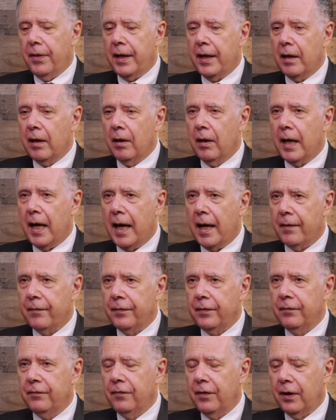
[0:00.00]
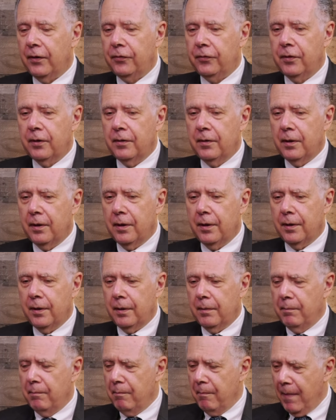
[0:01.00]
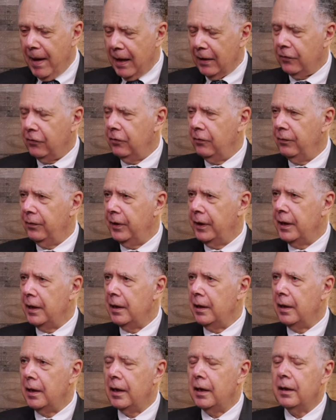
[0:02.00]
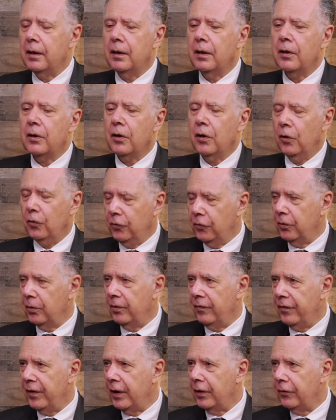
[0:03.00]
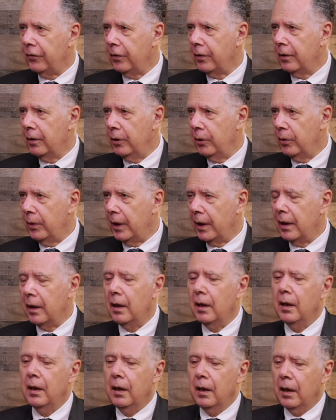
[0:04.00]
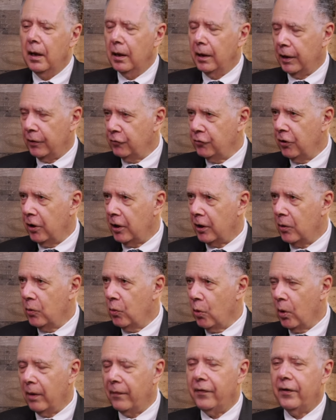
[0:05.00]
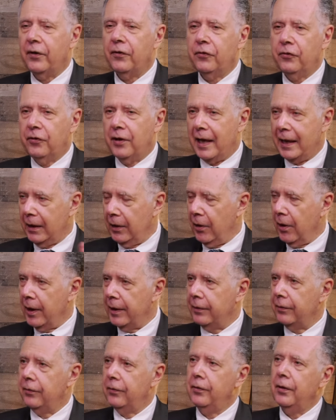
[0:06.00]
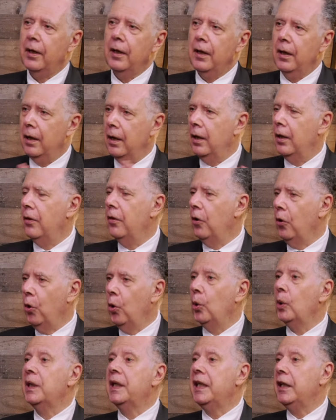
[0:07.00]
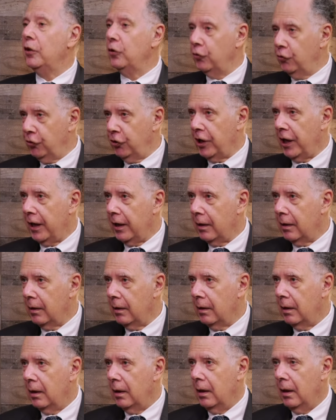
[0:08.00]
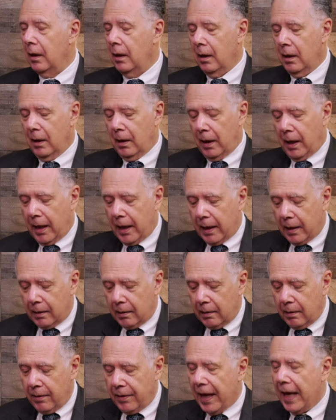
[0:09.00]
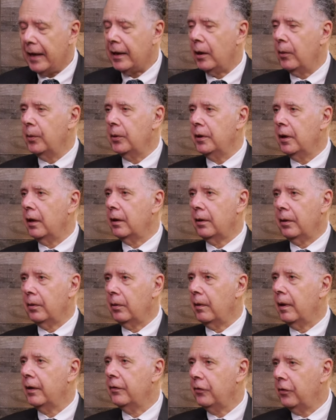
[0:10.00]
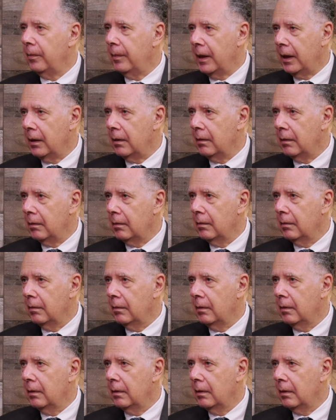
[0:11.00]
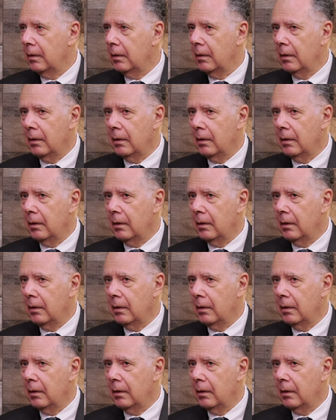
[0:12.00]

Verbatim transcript: They have invested massively in coastal defense, including electronic warfare, satellites, the whole kill chain. And that I would not underestimate. What's